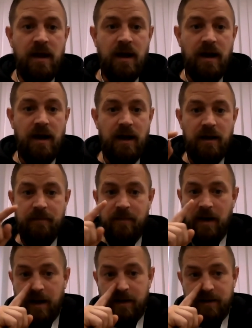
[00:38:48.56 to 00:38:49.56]

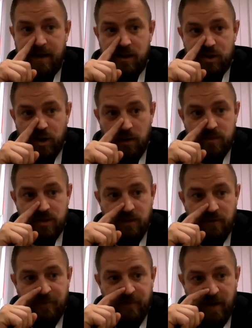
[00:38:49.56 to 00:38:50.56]
And in terms
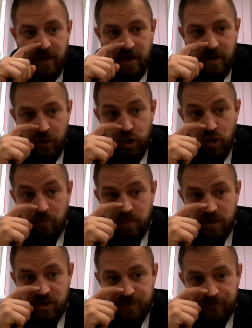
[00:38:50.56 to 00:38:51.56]
of
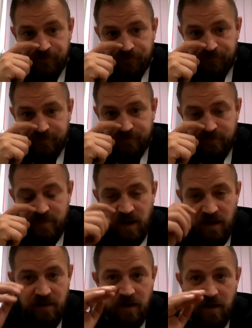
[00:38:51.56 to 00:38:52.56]
numbers,
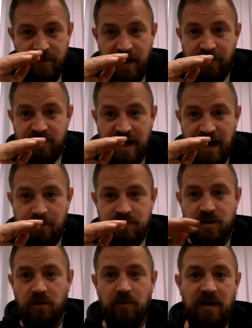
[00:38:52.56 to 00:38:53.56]
there is
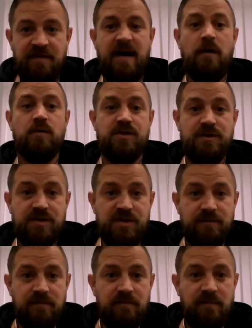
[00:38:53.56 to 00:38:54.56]
absolutely
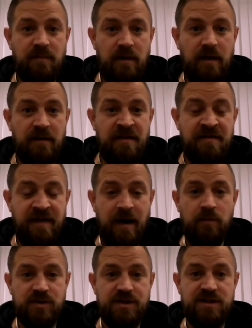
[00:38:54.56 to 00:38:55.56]
thousands
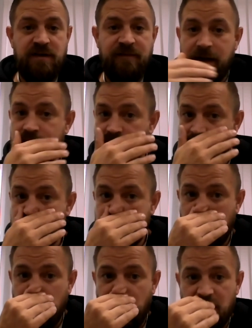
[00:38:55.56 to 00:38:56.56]
of veterans
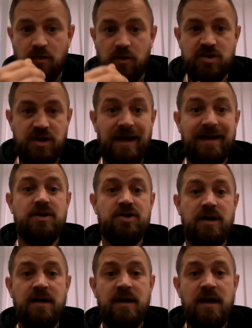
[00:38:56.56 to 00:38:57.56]
across
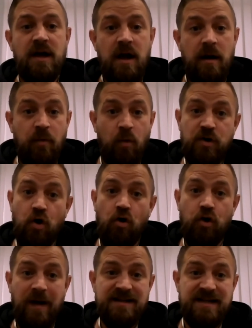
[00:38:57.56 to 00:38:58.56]
Lancashire, but we don't
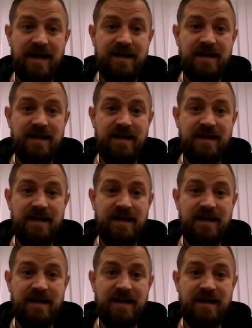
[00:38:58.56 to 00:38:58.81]
know exactly.